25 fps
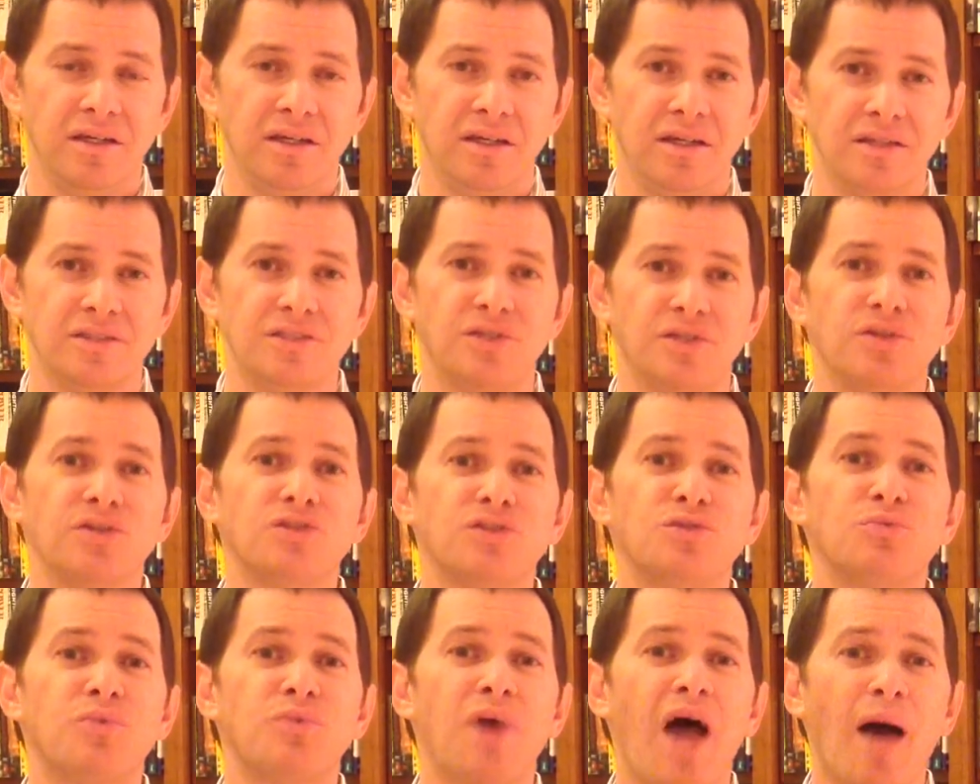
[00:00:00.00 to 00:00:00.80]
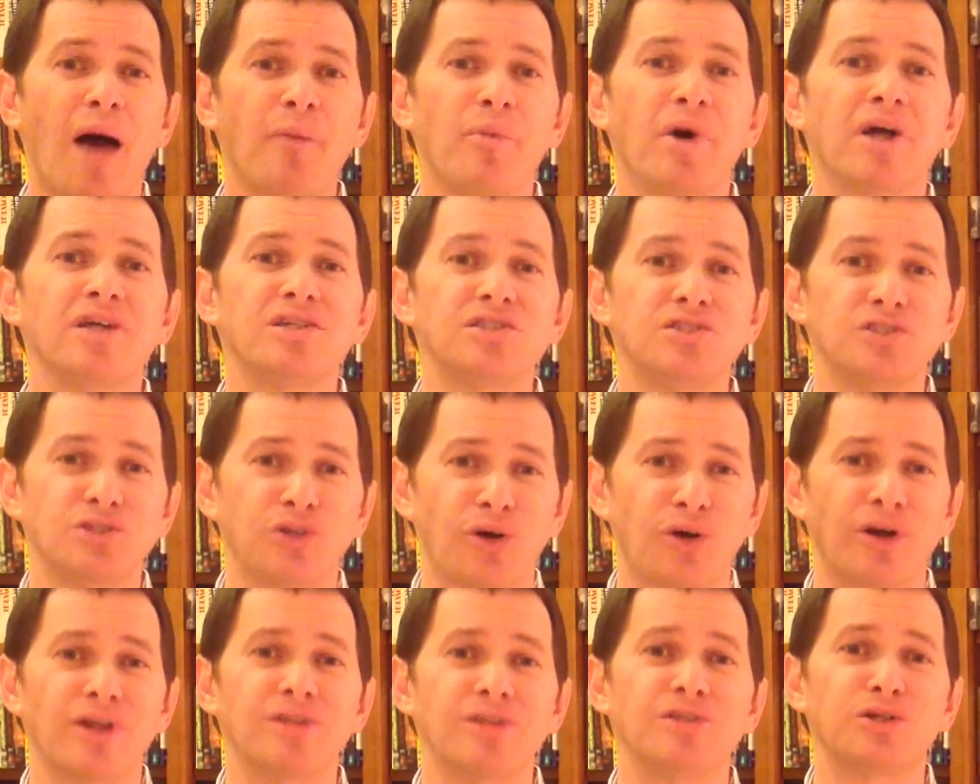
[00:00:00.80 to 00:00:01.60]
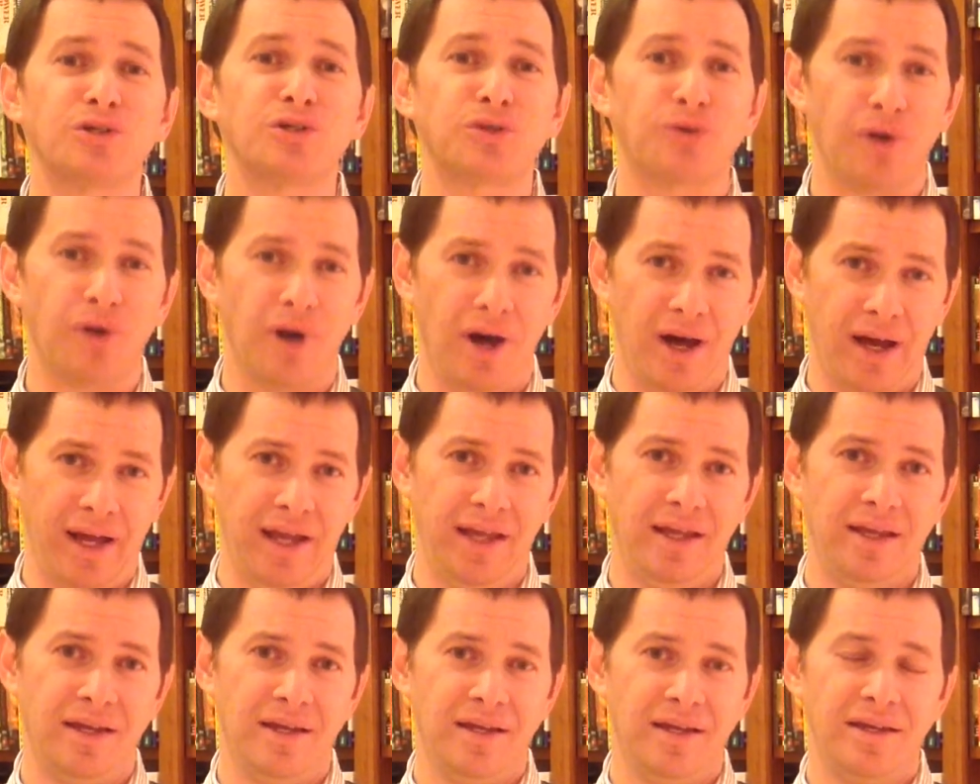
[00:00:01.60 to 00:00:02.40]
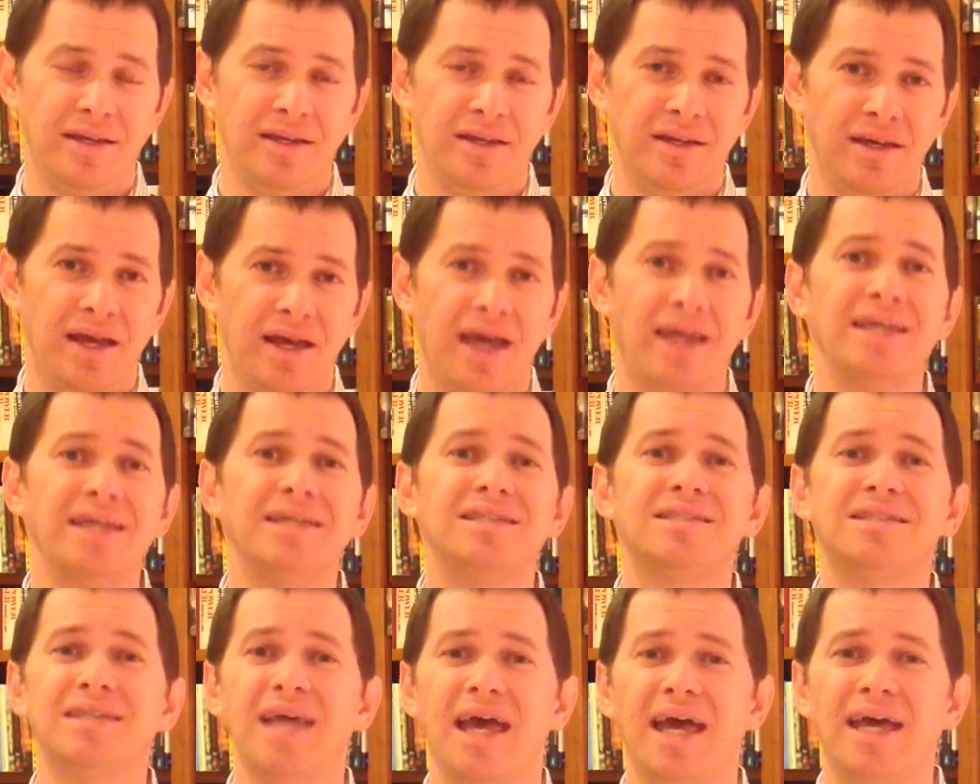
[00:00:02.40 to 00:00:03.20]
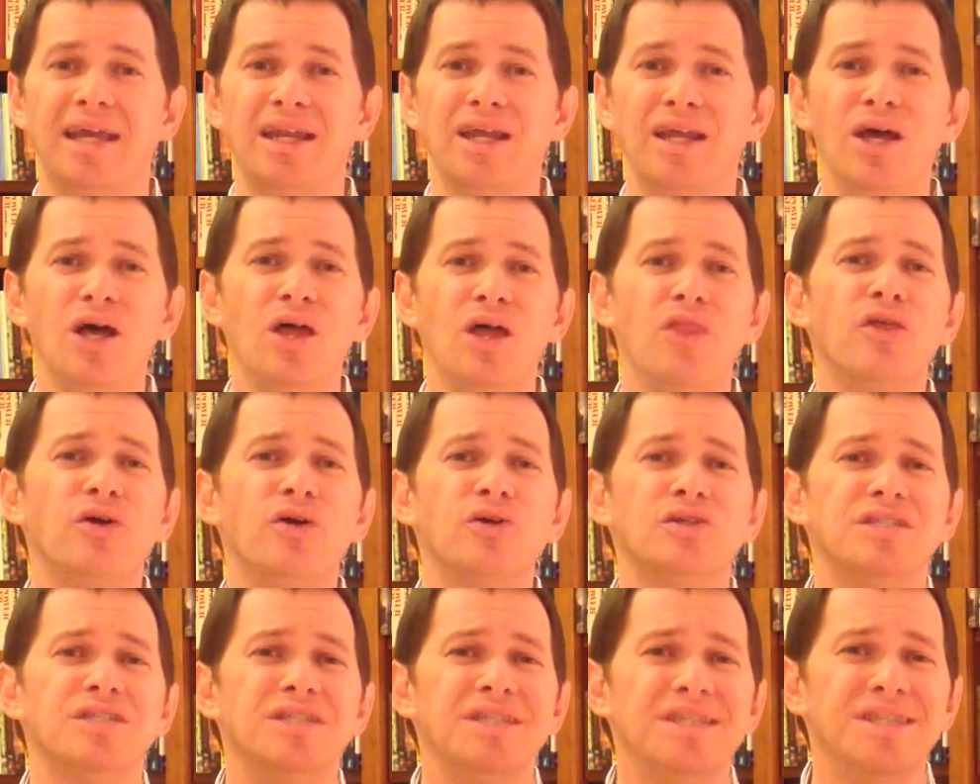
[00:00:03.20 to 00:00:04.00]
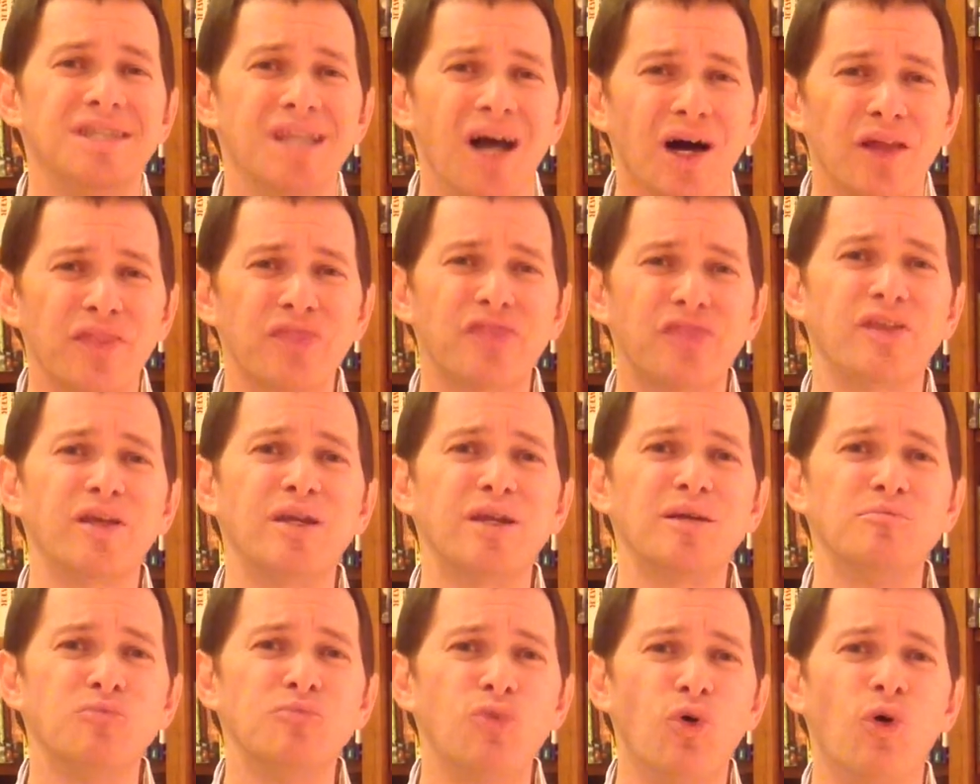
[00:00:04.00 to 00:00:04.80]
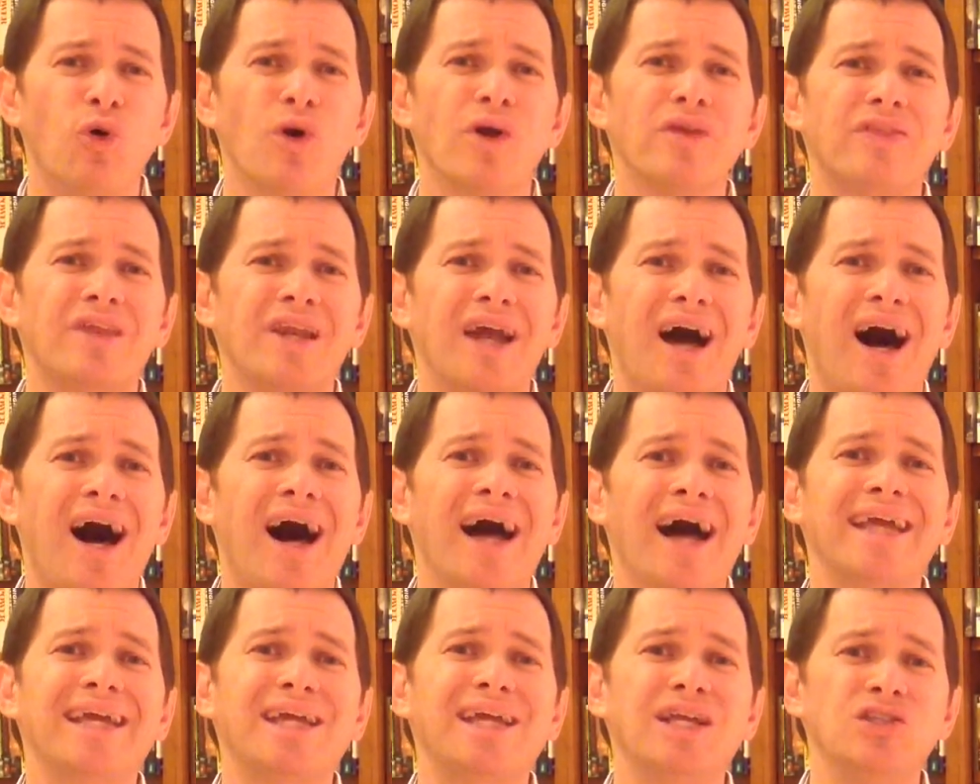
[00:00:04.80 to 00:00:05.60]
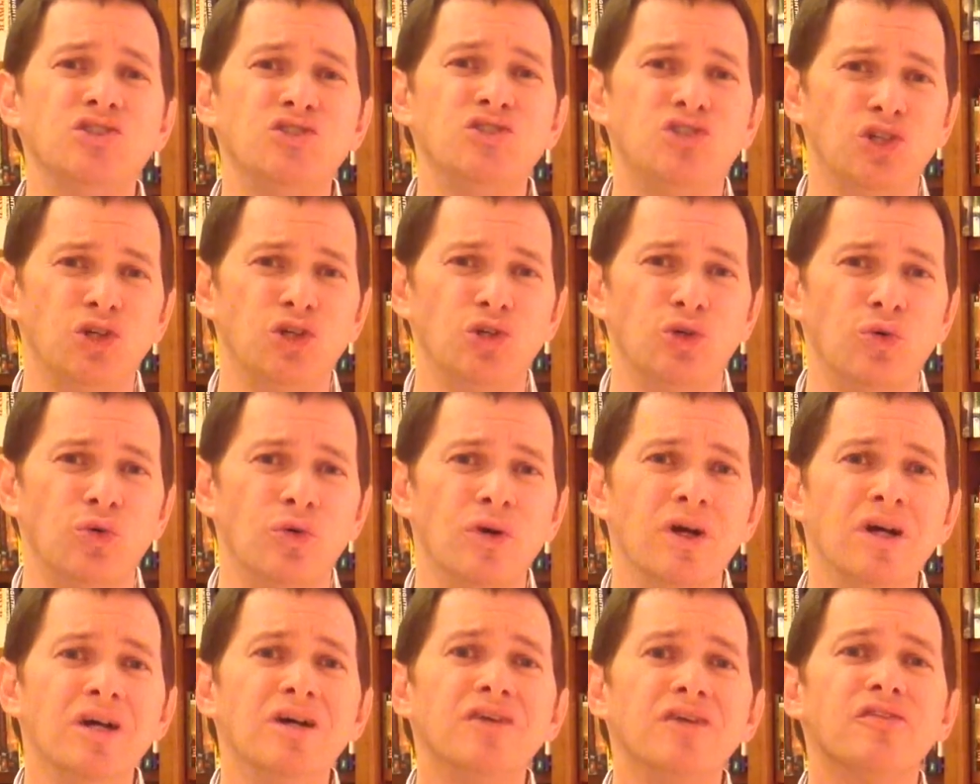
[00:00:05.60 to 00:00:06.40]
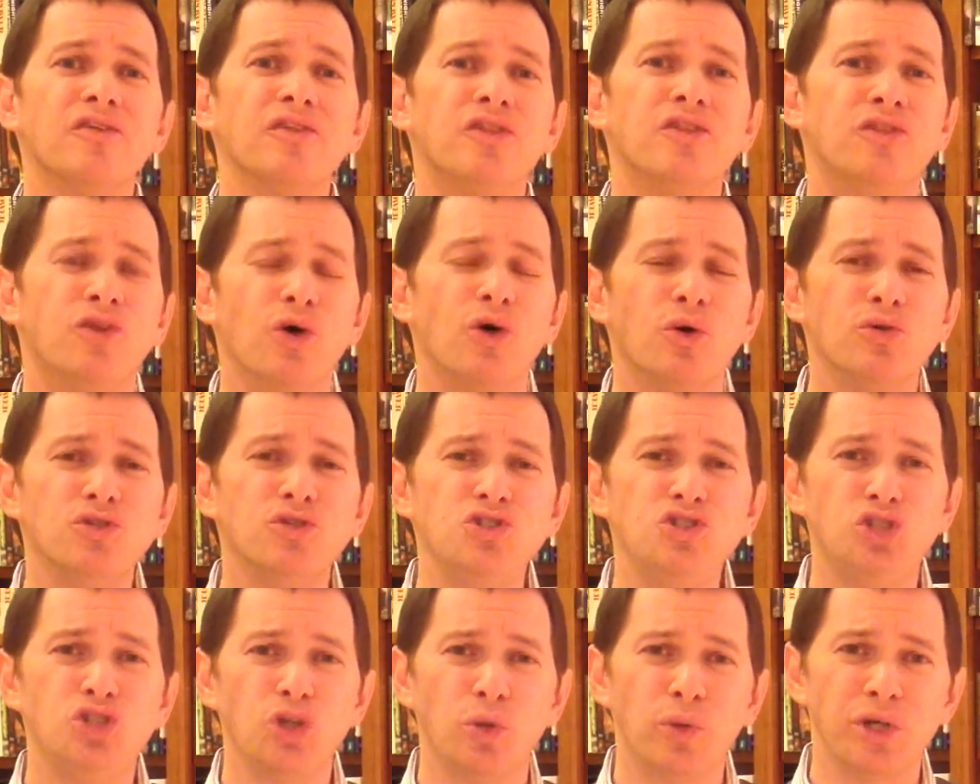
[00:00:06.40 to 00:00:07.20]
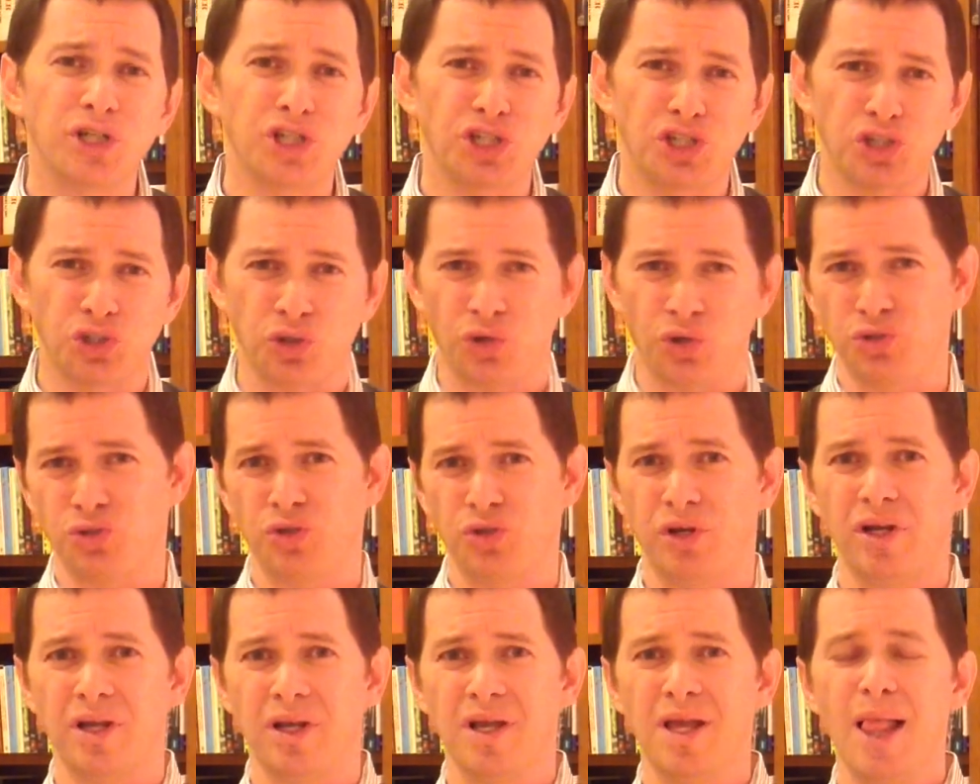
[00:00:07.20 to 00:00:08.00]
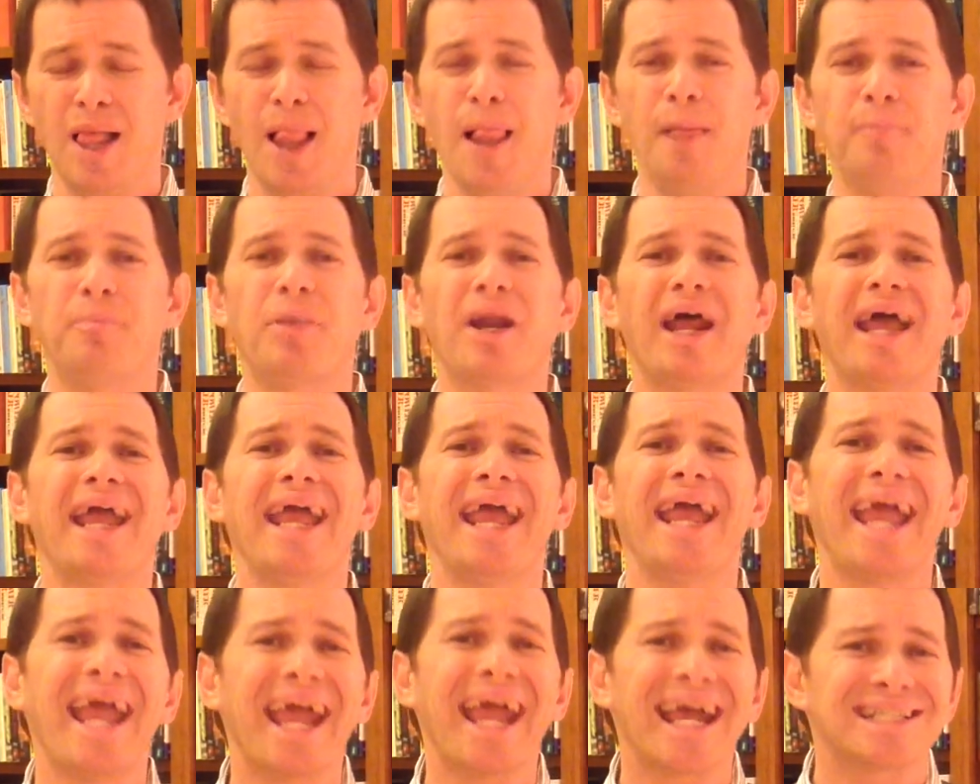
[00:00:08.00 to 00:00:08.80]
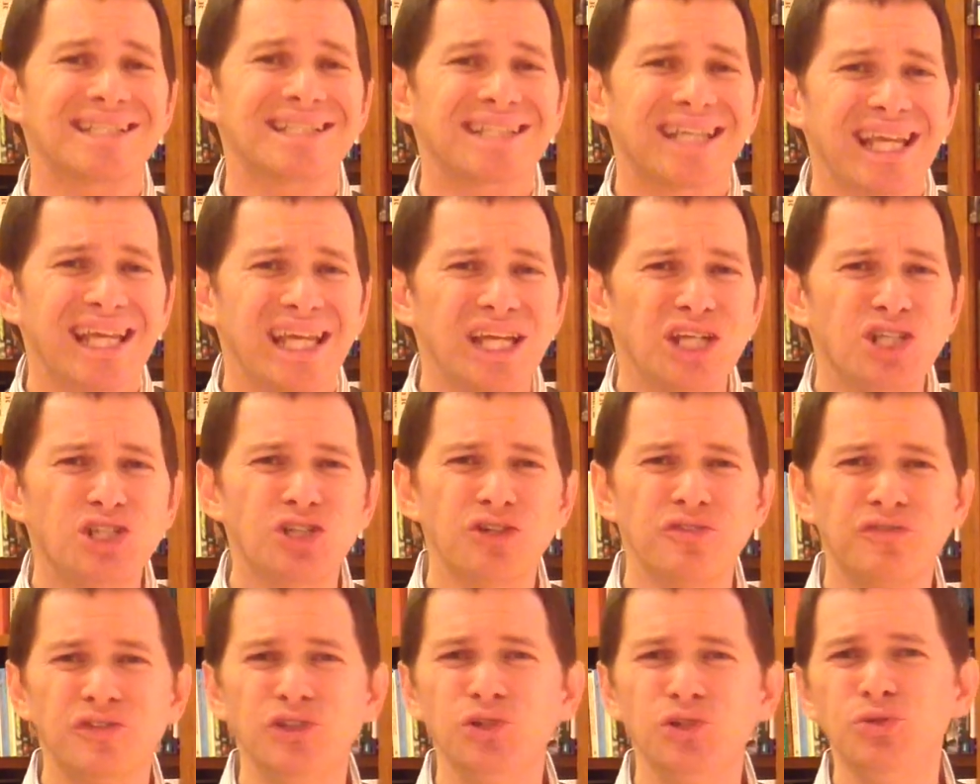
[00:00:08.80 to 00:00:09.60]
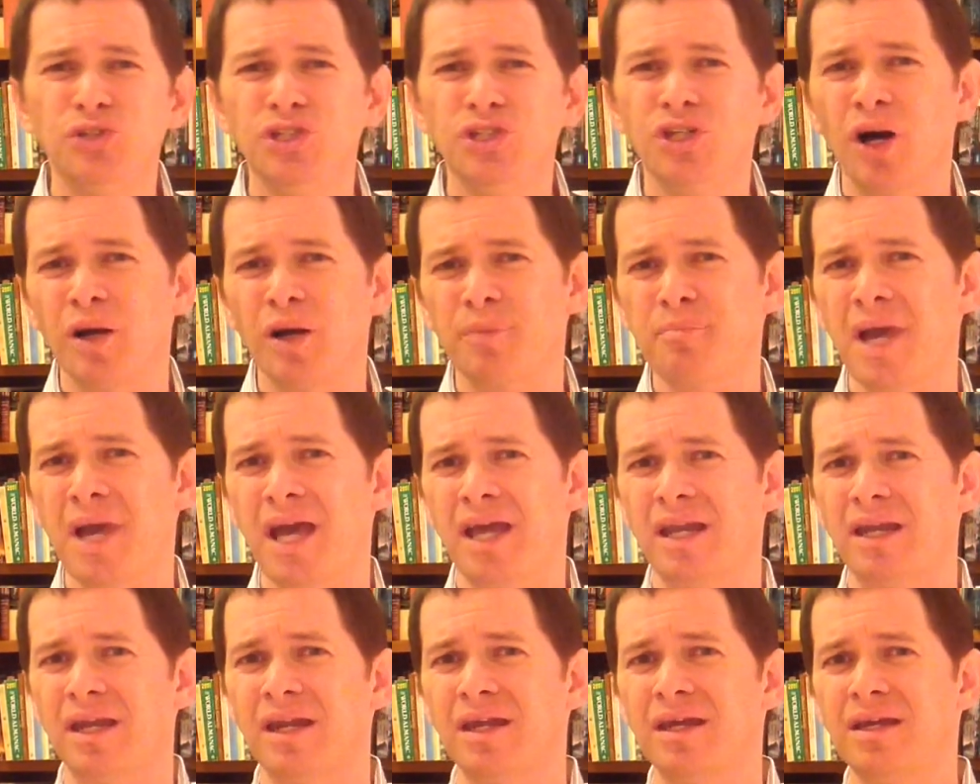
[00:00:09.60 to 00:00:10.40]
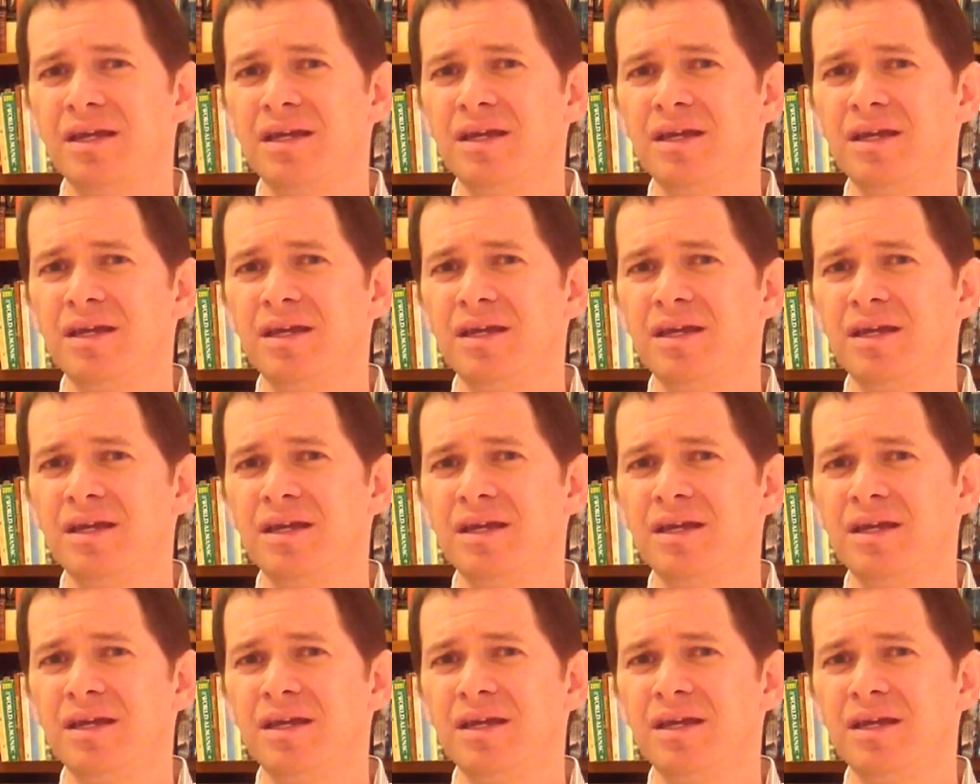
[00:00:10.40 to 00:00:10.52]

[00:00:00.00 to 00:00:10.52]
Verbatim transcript: And so this rabbi started to cry. And he said, There's nothing more that I can do for those Jewish children. But I ask each of you young men,